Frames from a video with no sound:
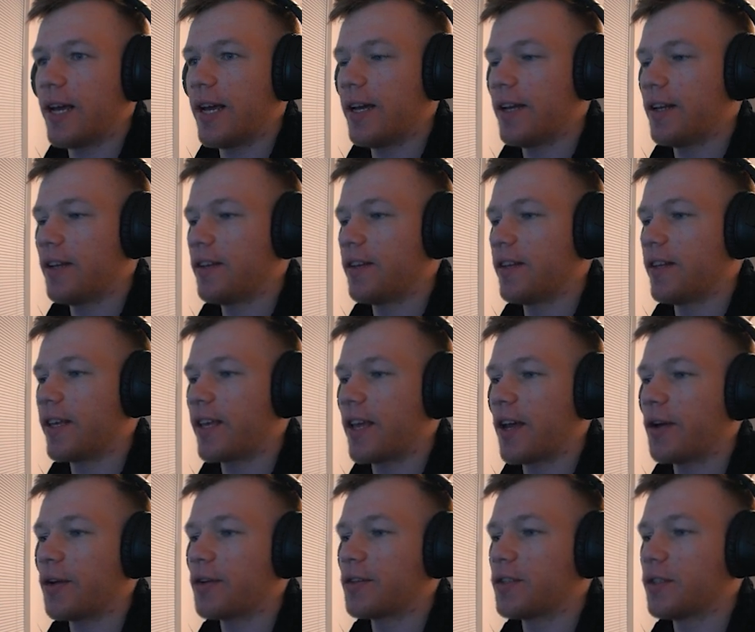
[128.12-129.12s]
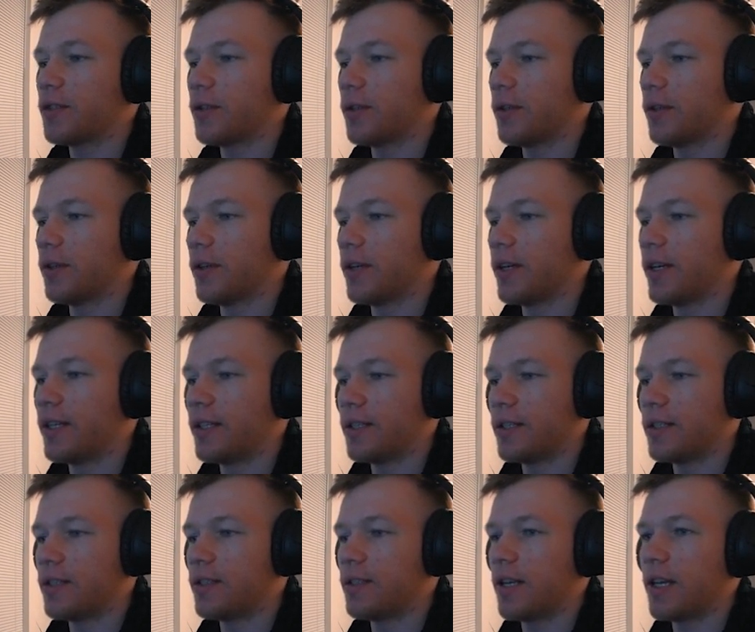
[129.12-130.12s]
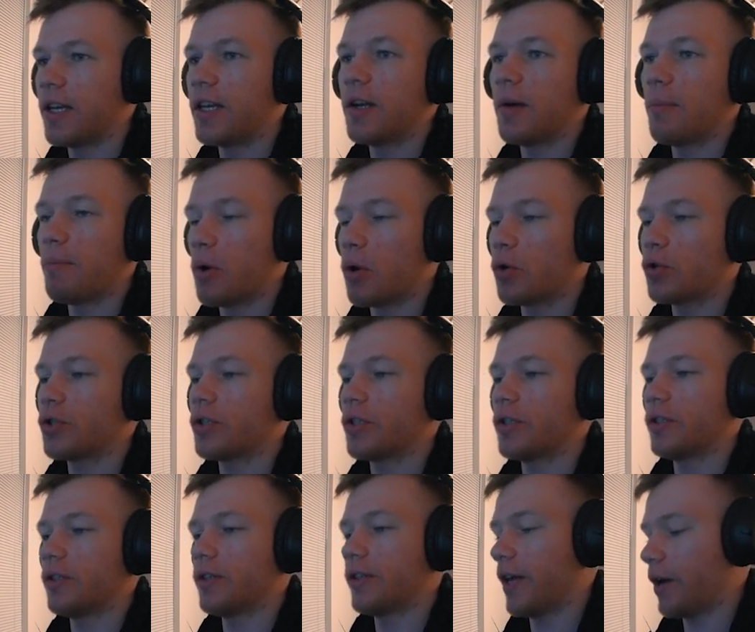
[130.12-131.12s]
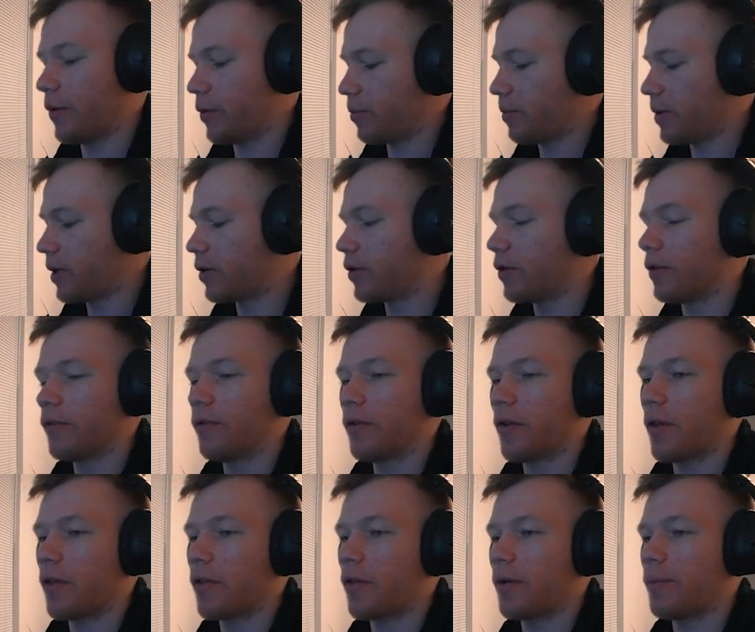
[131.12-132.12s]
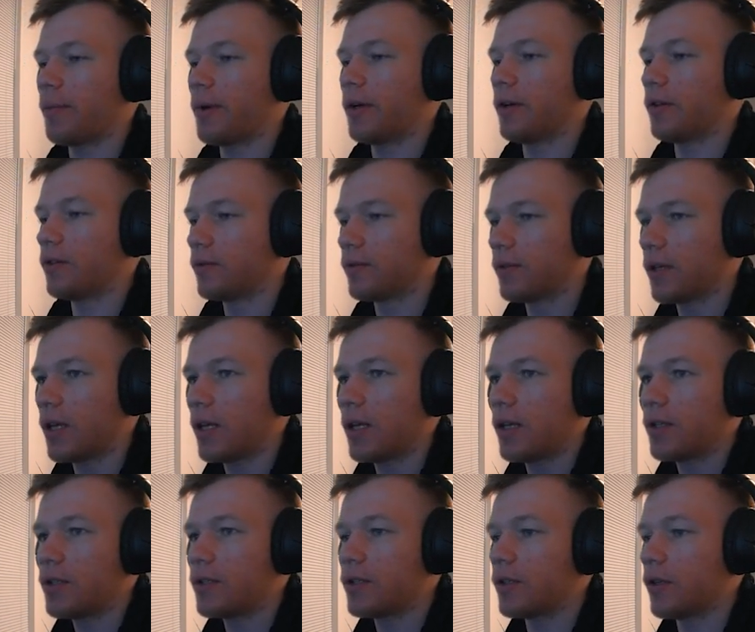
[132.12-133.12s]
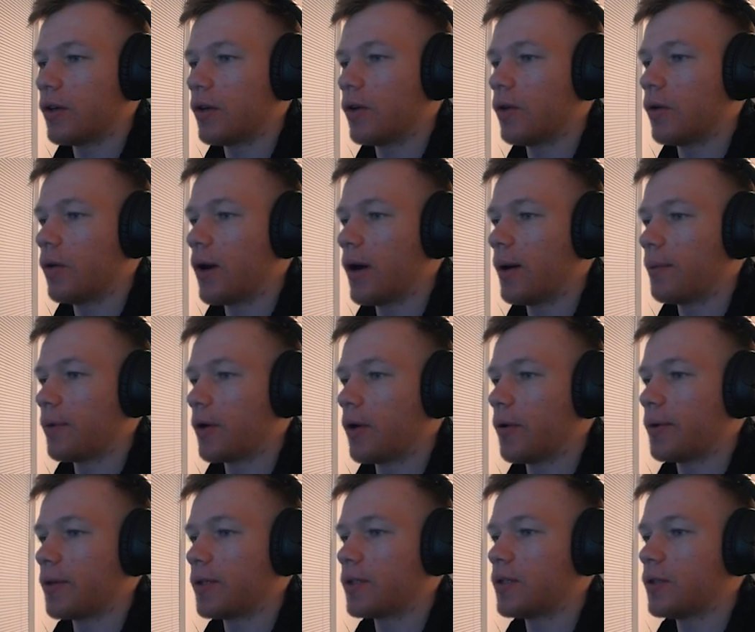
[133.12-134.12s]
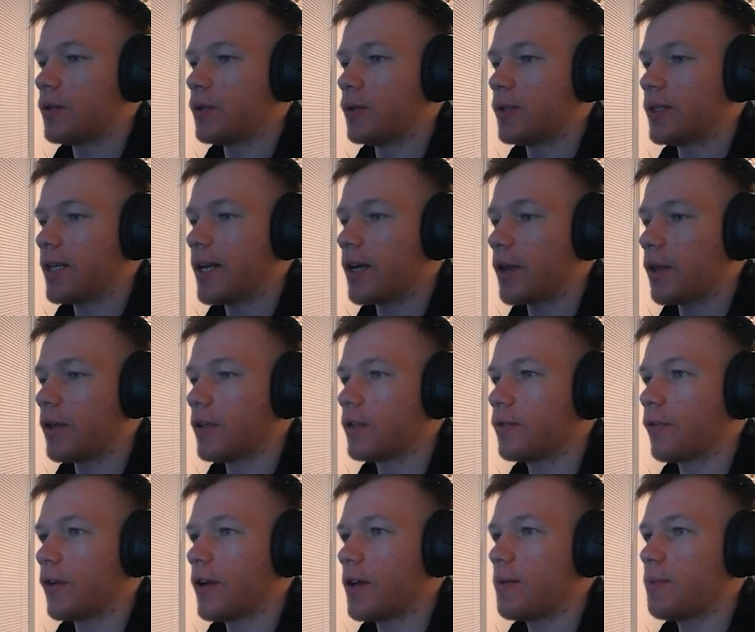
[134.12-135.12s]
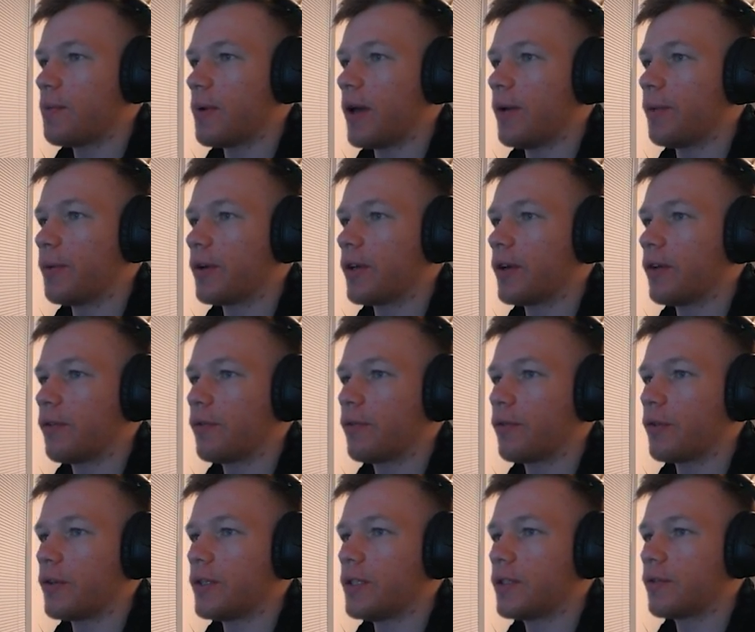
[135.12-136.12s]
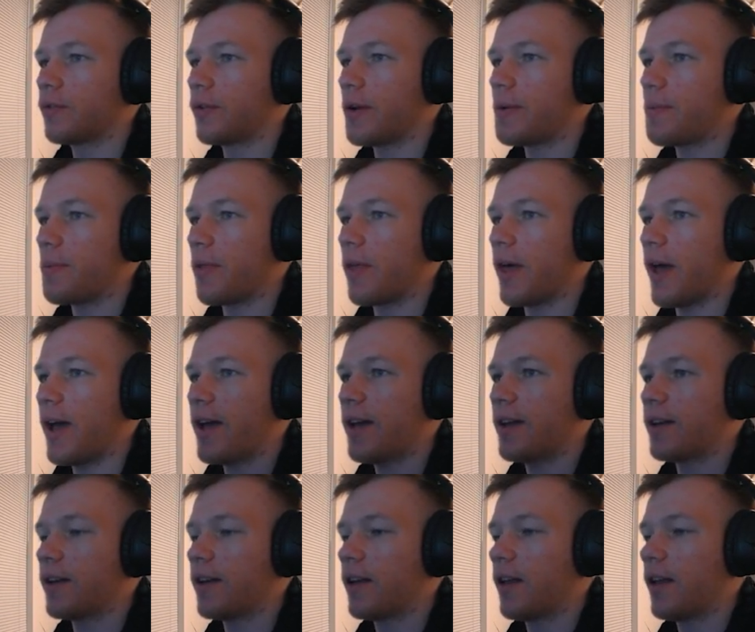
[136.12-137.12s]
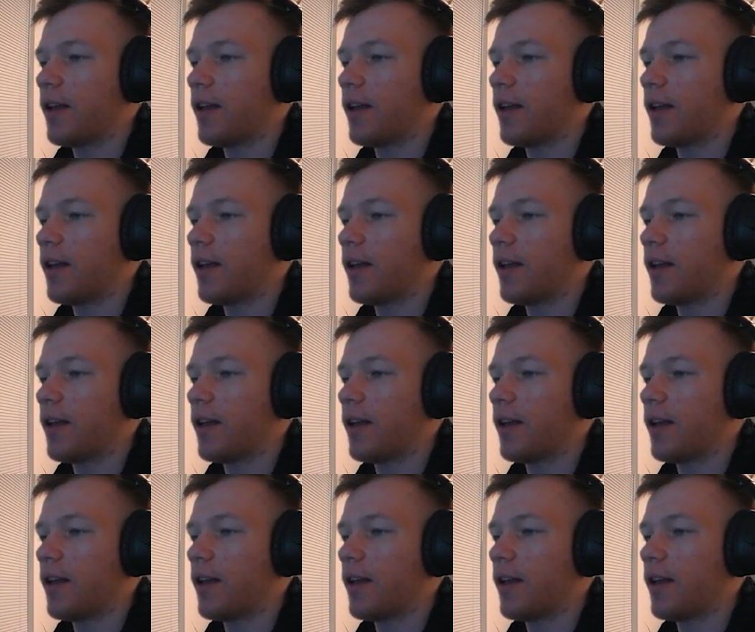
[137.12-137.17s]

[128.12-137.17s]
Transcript: and the character is in a motion that would be good for the thumbnail. So I'm going to take this frame and we're going to freeze frame that.